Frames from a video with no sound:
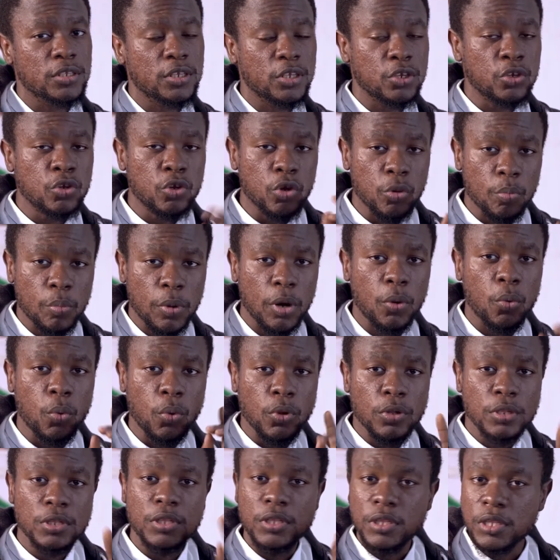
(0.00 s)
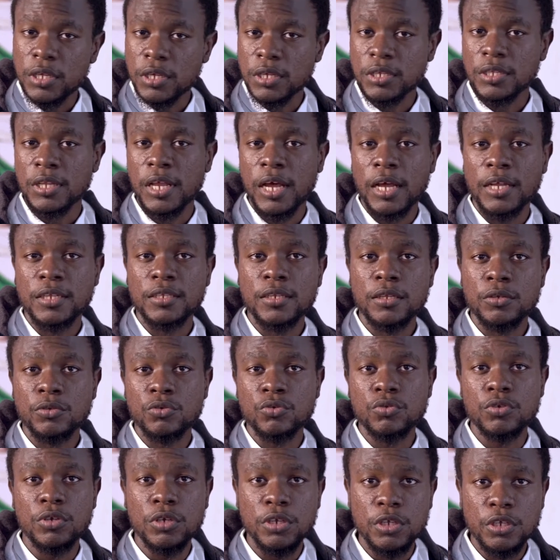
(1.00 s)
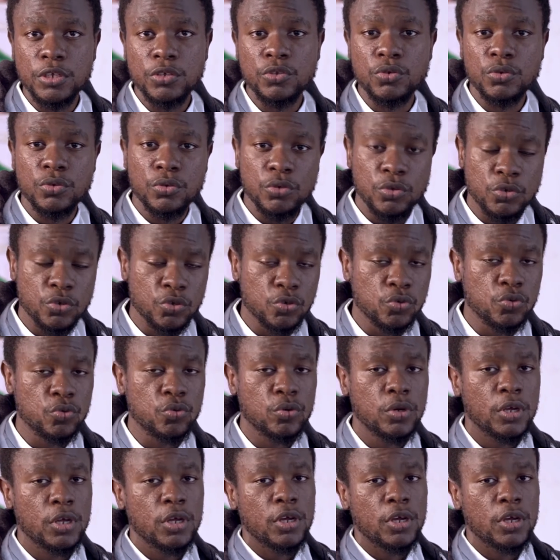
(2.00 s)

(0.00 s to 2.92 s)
the number one thing that you need to do